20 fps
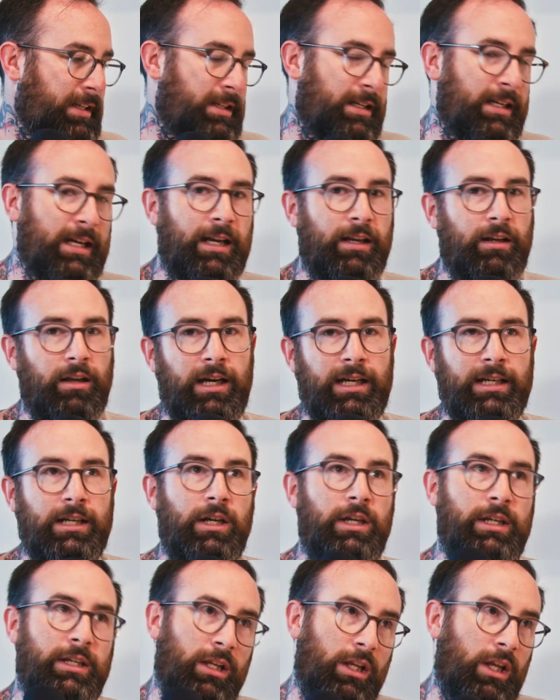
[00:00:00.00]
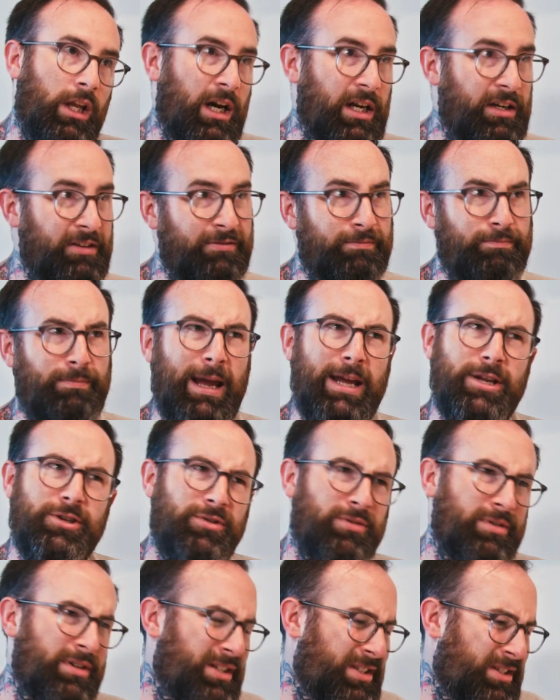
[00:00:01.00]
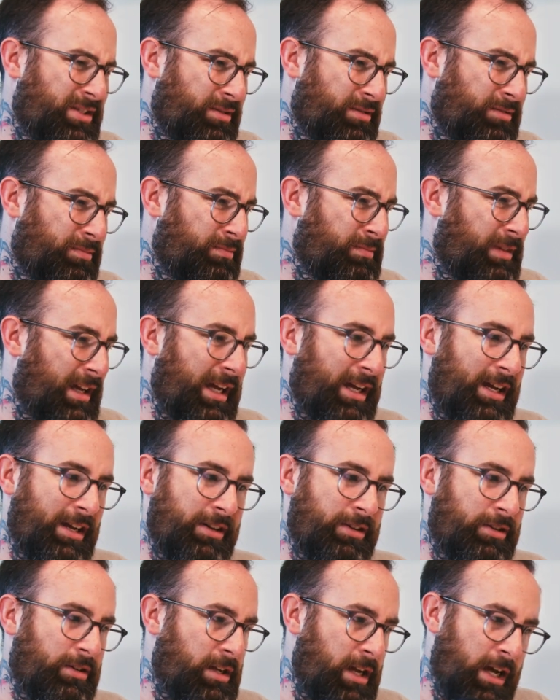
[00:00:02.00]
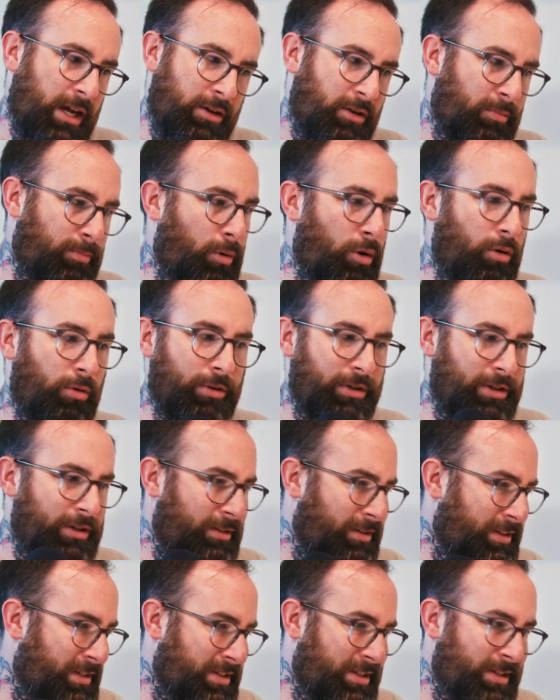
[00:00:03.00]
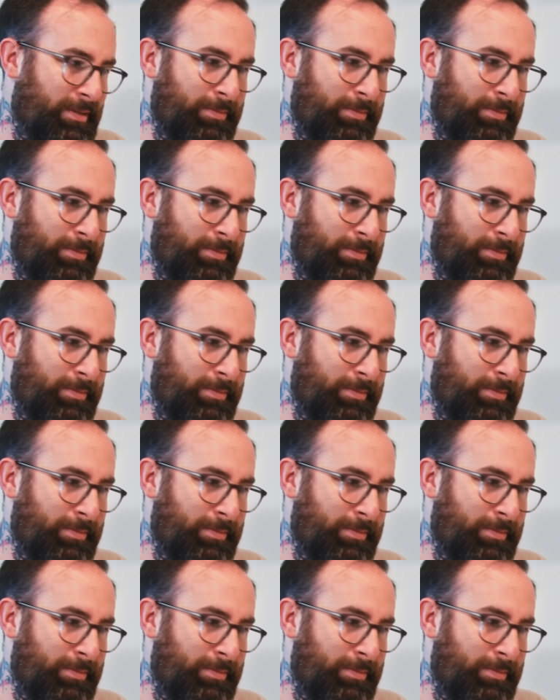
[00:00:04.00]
again like in the line of patriotism and yeah, Napoleon is the